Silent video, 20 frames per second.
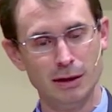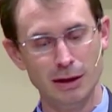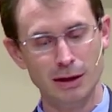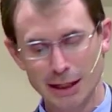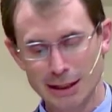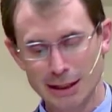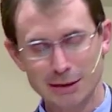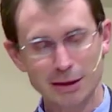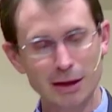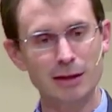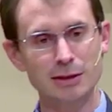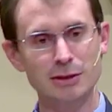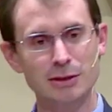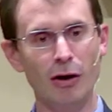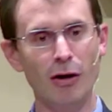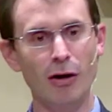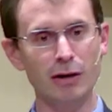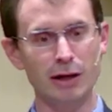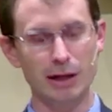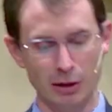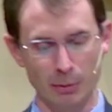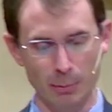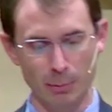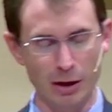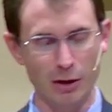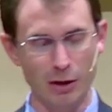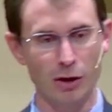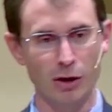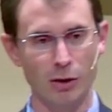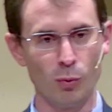He's not talking
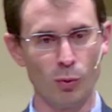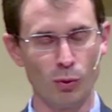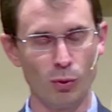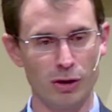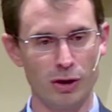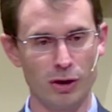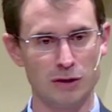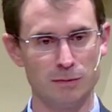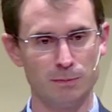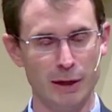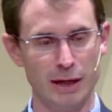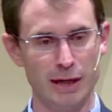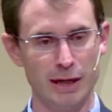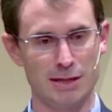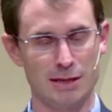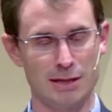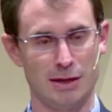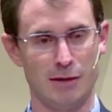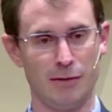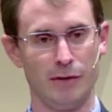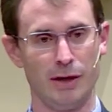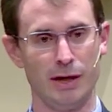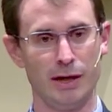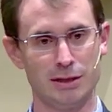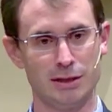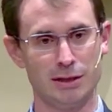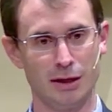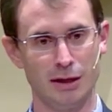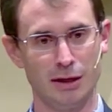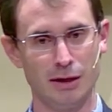about a works based
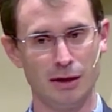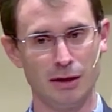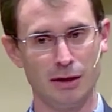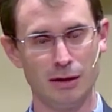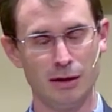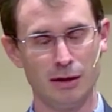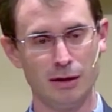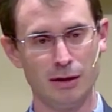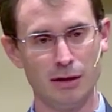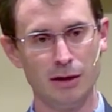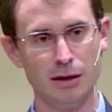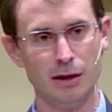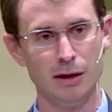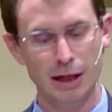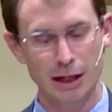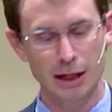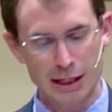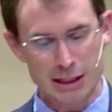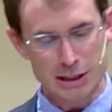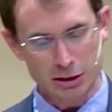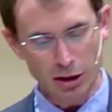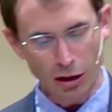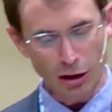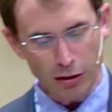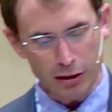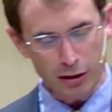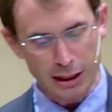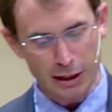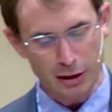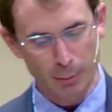salvation, he's
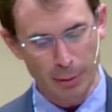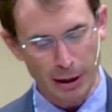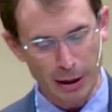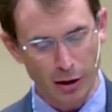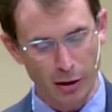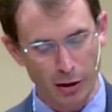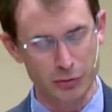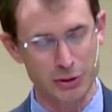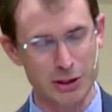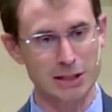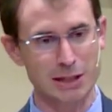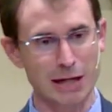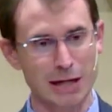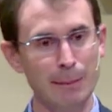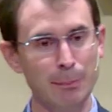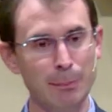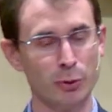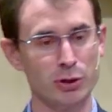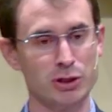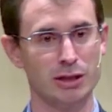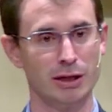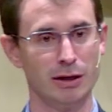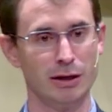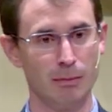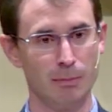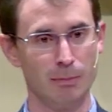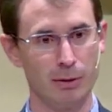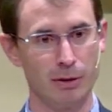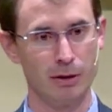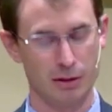talking about
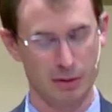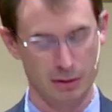discipleship.